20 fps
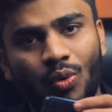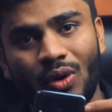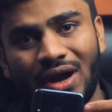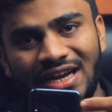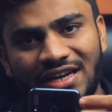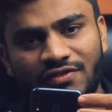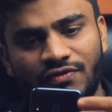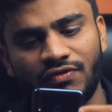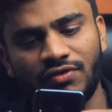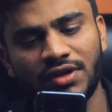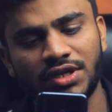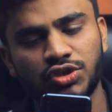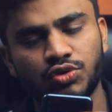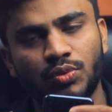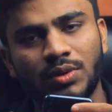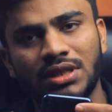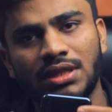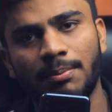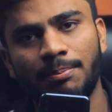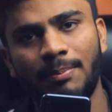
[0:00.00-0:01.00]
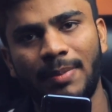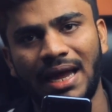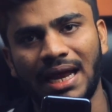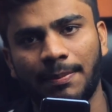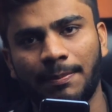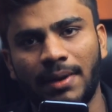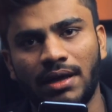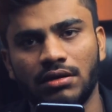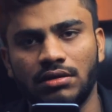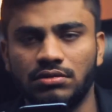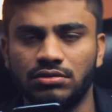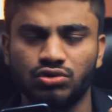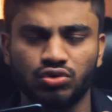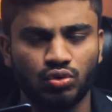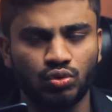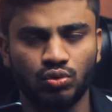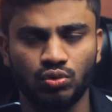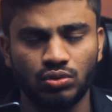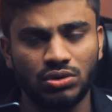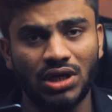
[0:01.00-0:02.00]
quite flush with the back panel.
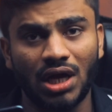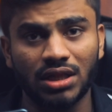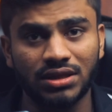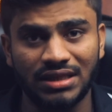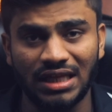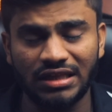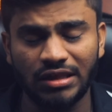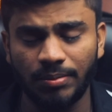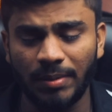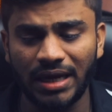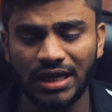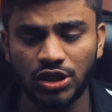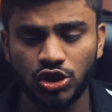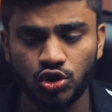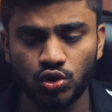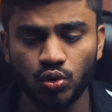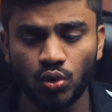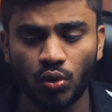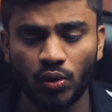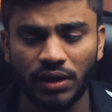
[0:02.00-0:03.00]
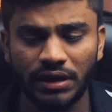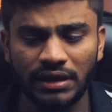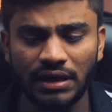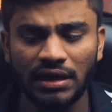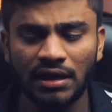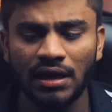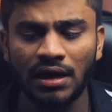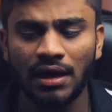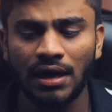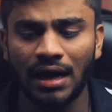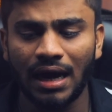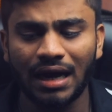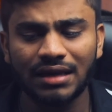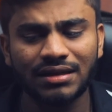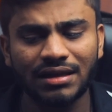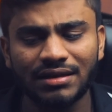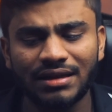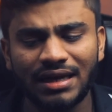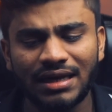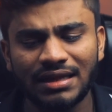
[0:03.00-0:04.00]
So yeah, that's my issue over here.
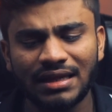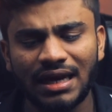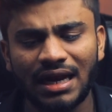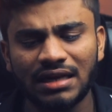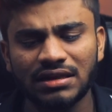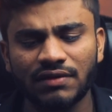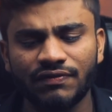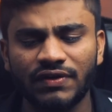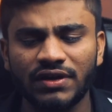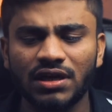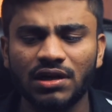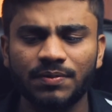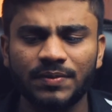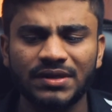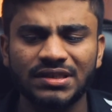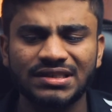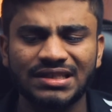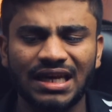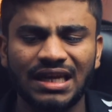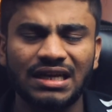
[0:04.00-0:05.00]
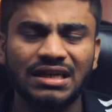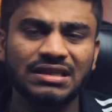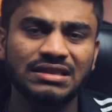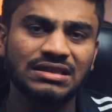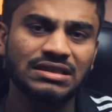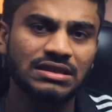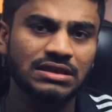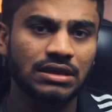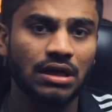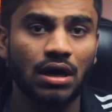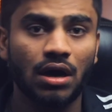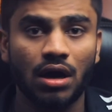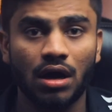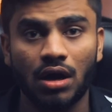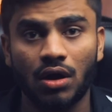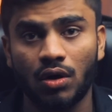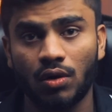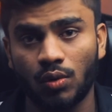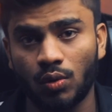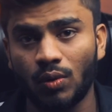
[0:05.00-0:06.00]
Other than that, the fingerprint scanner is
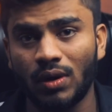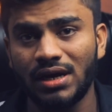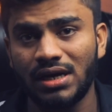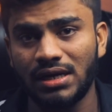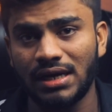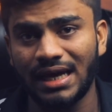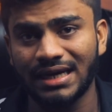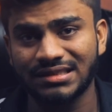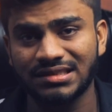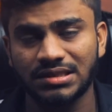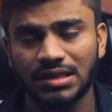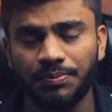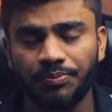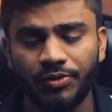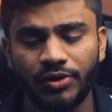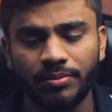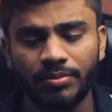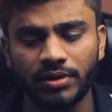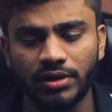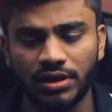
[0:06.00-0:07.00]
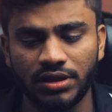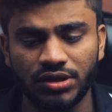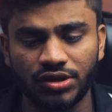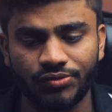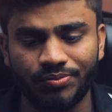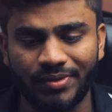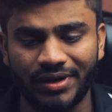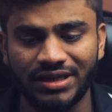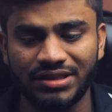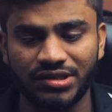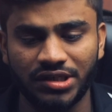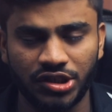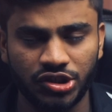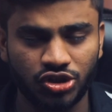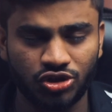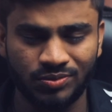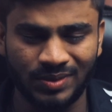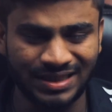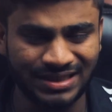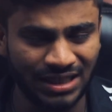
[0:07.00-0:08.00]
quite acceptable in this price range,
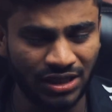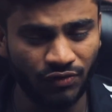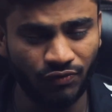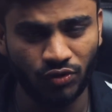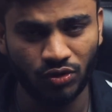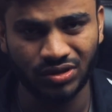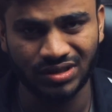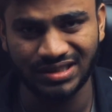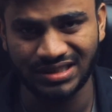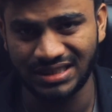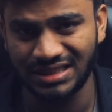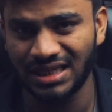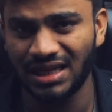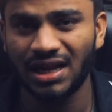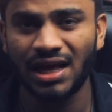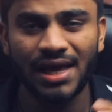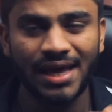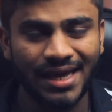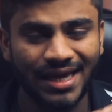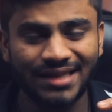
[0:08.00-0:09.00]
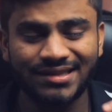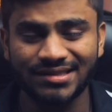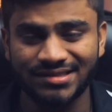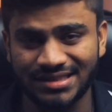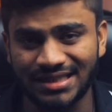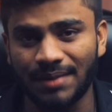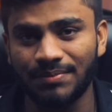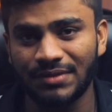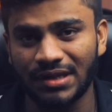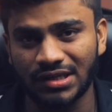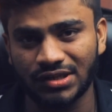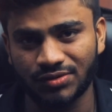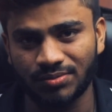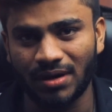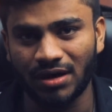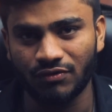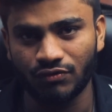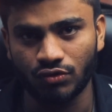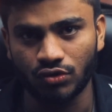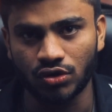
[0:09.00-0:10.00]
especially if you consider it's a Samsung
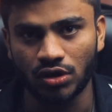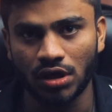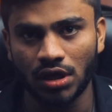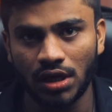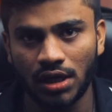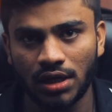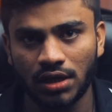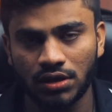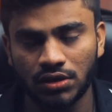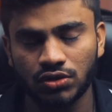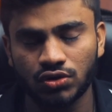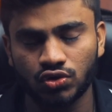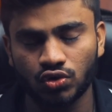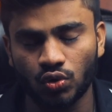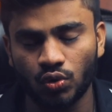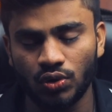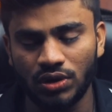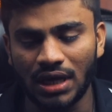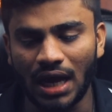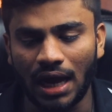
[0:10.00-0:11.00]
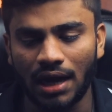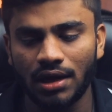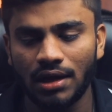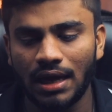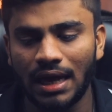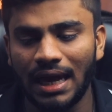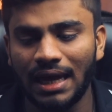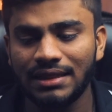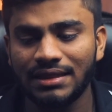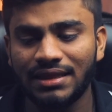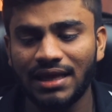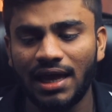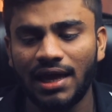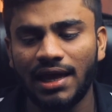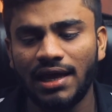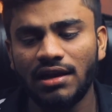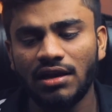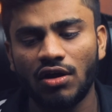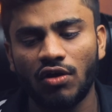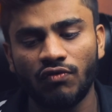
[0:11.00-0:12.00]
smartphone. So yeah, and
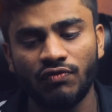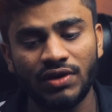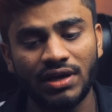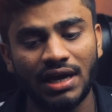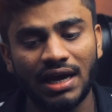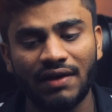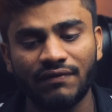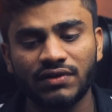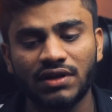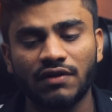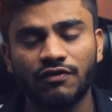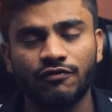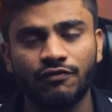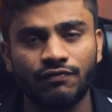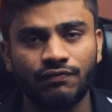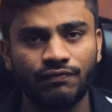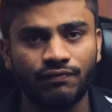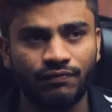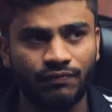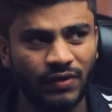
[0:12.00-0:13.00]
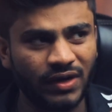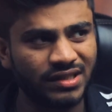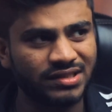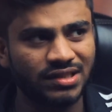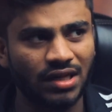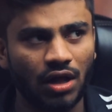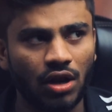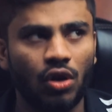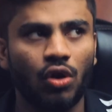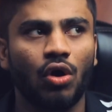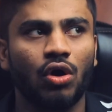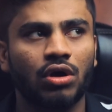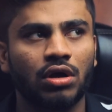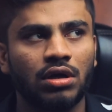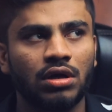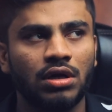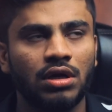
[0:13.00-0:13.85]
then we have the face unlock,